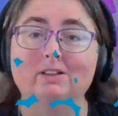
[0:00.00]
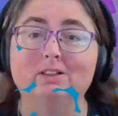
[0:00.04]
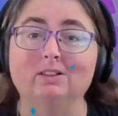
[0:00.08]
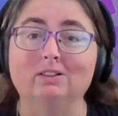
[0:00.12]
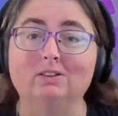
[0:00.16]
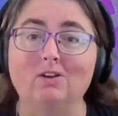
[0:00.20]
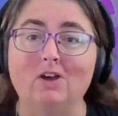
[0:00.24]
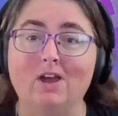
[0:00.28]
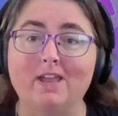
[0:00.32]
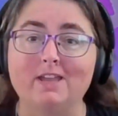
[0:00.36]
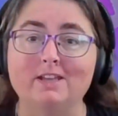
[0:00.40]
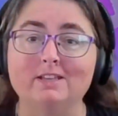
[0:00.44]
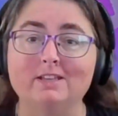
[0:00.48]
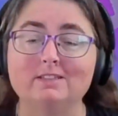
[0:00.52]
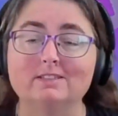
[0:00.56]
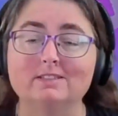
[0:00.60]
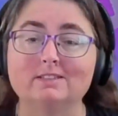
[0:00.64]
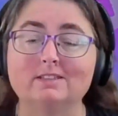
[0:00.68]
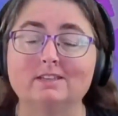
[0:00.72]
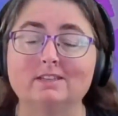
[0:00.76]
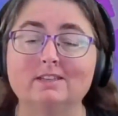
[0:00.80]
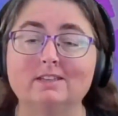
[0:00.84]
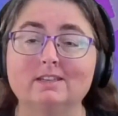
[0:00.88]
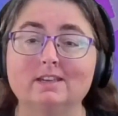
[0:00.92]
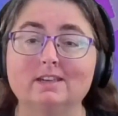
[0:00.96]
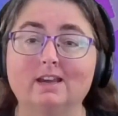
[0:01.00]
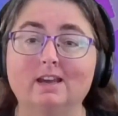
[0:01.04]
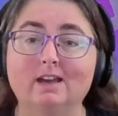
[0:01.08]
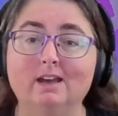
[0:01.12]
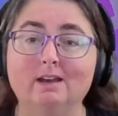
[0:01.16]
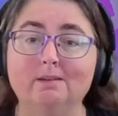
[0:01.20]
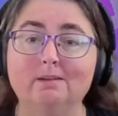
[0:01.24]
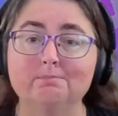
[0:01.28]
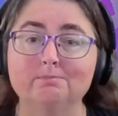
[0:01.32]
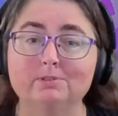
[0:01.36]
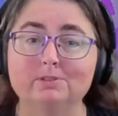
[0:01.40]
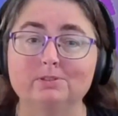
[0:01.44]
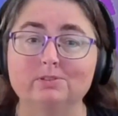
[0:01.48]
clients can
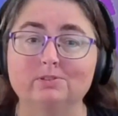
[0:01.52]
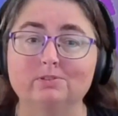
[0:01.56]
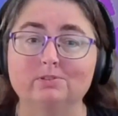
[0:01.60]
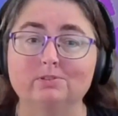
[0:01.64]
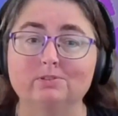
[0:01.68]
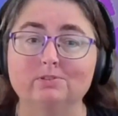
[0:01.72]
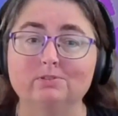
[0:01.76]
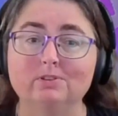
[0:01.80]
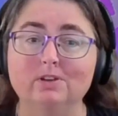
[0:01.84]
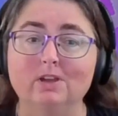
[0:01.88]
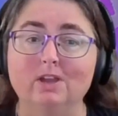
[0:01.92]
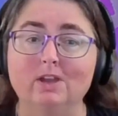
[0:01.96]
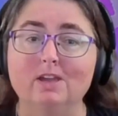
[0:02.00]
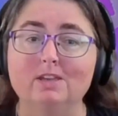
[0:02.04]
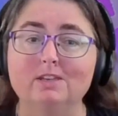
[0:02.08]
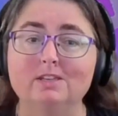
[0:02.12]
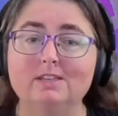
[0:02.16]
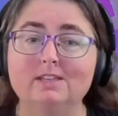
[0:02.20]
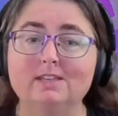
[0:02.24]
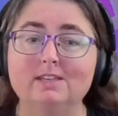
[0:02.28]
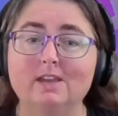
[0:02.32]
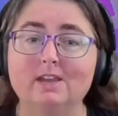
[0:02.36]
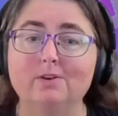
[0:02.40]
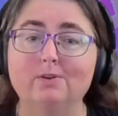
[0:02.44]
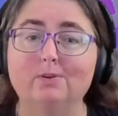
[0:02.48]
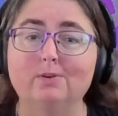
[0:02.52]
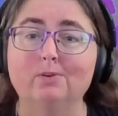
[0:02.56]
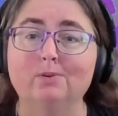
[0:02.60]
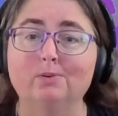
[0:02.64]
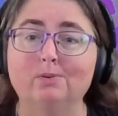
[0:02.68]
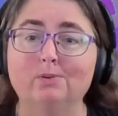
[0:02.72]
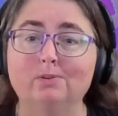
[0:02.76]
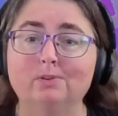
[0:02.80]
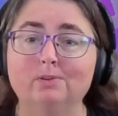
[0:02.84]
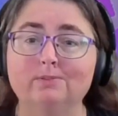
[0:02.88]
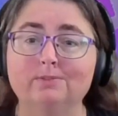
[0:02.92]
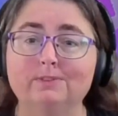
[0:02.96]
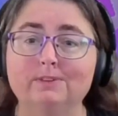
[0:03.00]
come to get
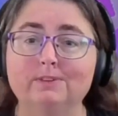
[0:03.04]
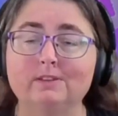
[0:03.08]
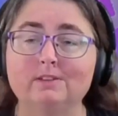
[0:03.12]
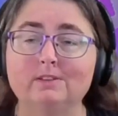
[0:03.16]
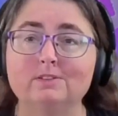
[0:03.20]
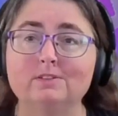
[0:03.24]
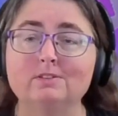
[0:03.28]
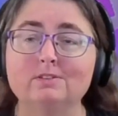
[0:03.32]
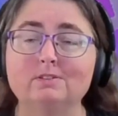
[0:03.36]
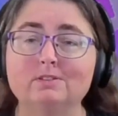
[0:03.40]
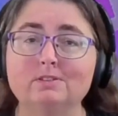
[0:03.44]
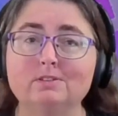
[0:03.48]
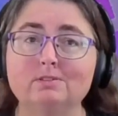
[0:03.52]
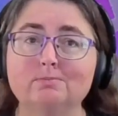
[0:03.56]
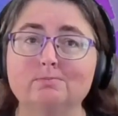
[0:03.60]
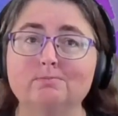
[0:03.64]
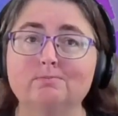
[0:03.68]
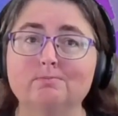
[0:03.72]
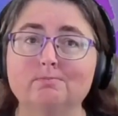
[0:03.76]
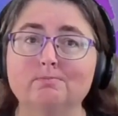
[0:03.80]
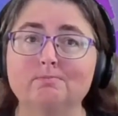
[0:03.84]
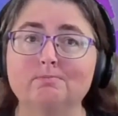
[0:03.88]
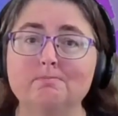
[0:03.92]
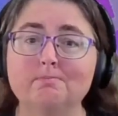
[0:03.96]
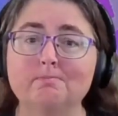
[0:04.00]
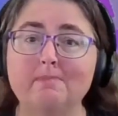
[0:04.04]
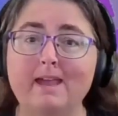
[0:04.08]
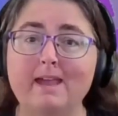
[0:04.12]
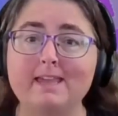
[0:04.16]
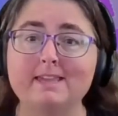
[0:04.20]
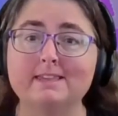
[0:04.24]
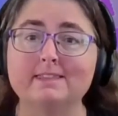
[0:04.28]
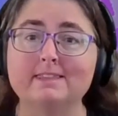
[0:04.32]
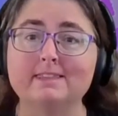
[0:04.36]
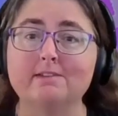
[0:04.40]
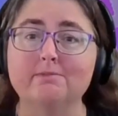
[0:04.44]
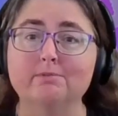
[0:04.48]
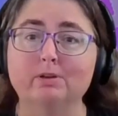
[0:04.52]
all of the, to
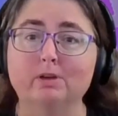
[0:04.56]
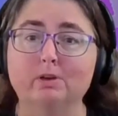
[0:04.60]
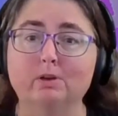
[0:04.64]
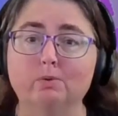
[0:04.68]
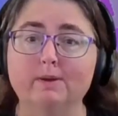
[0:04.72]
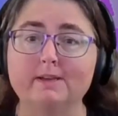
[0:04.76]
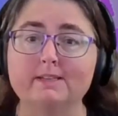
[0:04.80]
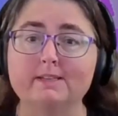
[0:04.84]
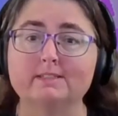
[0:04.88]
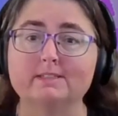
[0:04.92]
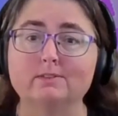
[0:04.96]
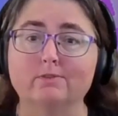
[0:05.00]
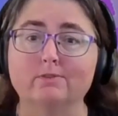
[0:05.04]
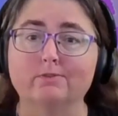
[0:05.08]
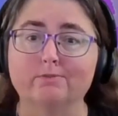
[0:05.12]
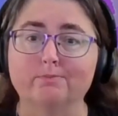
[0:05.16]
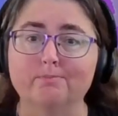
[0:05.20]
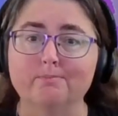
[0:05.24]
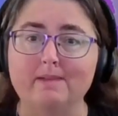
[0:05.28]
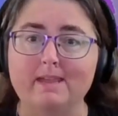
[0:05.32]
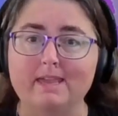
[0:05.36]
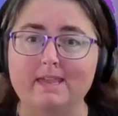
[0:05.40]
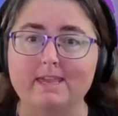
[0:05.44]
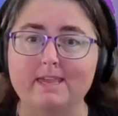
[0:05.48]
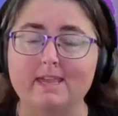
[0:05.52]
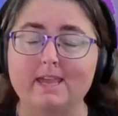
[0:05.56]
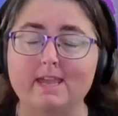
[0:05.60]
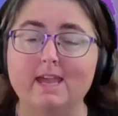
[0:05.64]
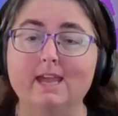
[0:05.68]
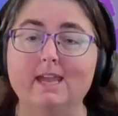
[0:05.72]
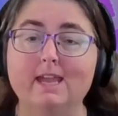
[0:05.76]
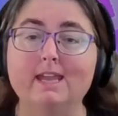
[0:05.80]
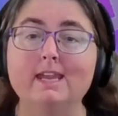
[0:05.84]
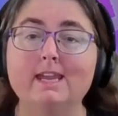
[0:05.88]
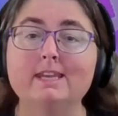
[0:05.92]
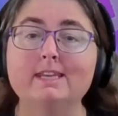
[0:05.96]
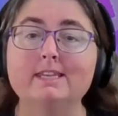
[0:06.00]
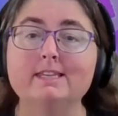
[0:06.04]
make their requests of me.
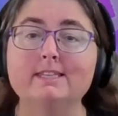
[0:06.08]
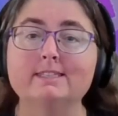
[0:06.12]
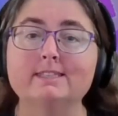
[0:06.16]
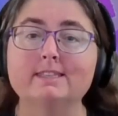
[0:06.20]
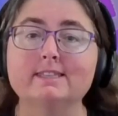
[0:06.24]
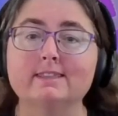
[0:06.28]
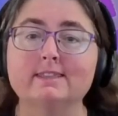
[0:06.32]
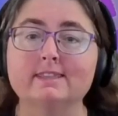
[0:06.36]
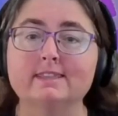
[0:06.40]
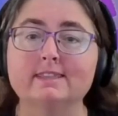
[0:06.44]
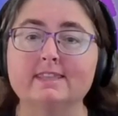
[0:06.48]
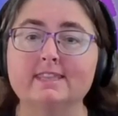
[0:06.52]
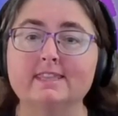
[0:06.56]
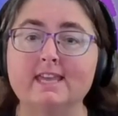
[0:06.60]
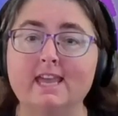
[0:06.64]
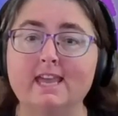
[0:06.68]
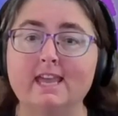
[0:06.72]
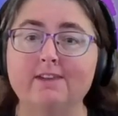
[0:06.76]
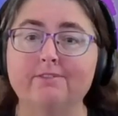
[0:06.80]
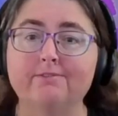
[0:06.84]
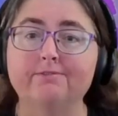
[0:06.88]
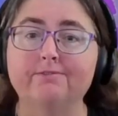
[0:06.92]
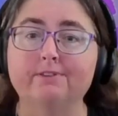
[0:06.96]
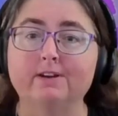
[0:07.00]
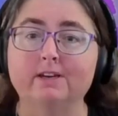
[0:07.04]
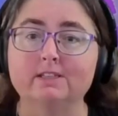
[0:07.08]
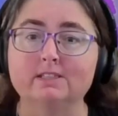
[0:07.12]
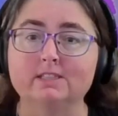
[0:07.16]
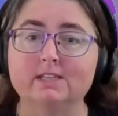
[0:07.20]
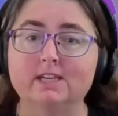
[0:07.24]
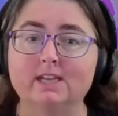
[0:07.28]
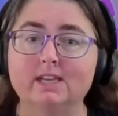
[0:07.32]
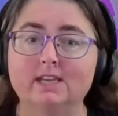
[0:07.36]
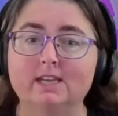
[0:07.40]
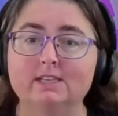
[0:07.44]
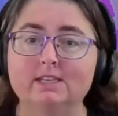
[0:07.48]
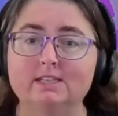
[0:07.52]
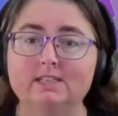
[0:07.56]
It is their front
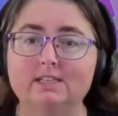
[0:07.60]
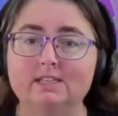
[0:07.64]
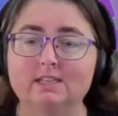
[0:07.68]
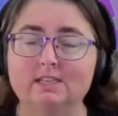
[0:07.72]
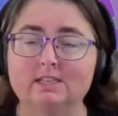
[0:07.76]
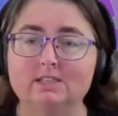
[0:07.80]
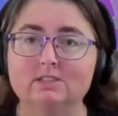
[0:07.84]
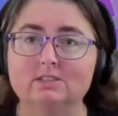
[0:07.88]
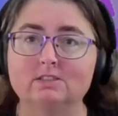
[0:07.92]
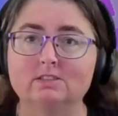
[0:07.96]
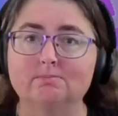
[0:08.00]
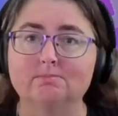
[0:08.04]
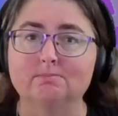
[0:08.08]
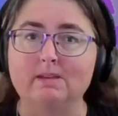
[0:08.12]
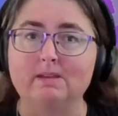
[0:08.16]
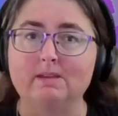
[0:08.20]
end into